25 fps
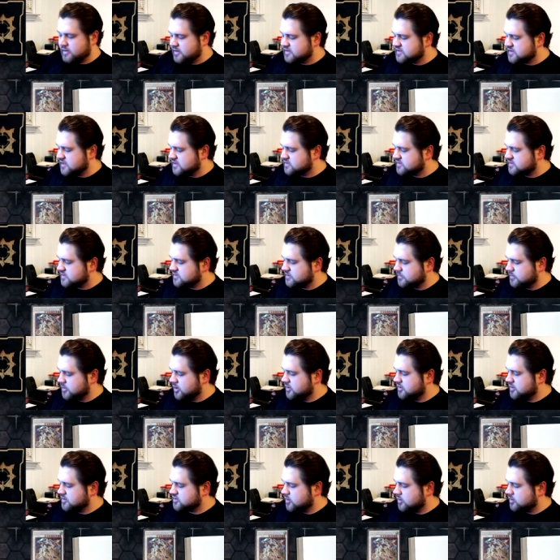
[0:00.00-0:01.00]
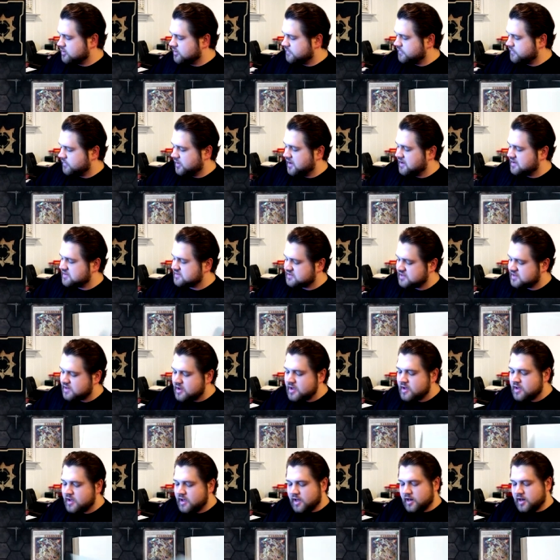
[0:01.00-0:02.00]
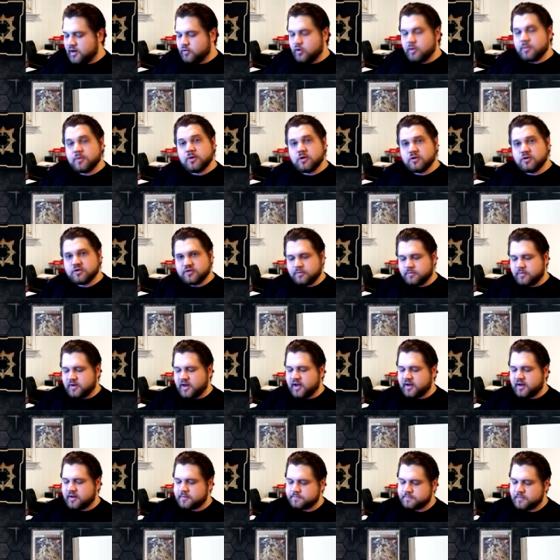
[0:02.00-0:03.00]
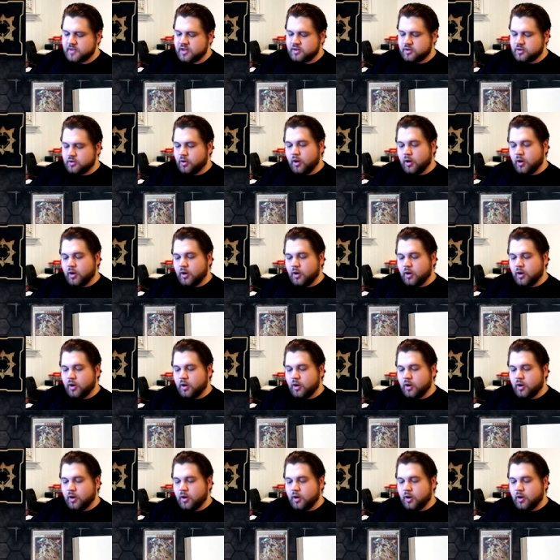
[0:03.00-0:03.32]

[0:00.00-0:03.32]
and in this instance I'm going to discard the Phalanx and equip Couse from deck.